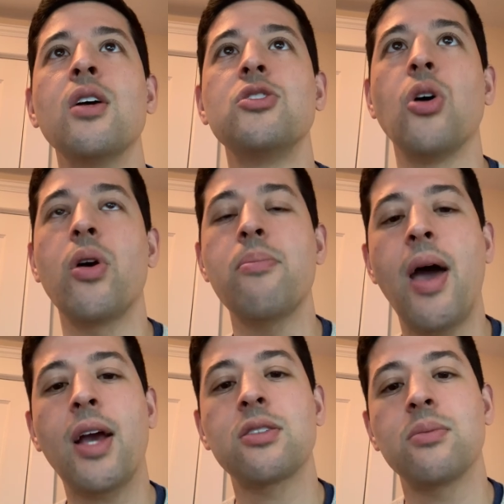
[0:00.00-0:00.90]
Joey
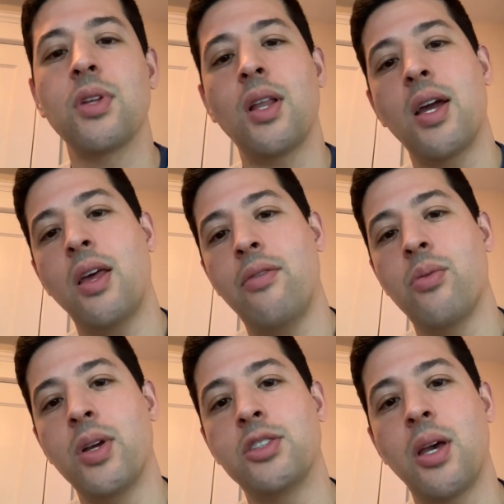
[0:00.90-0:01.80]
Maxim, the light
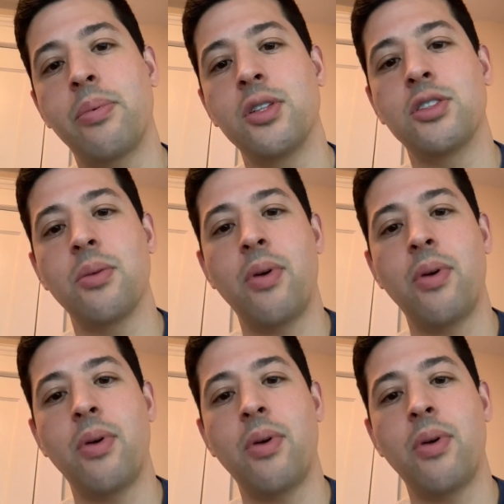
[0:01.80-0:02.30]
heavyweight championship.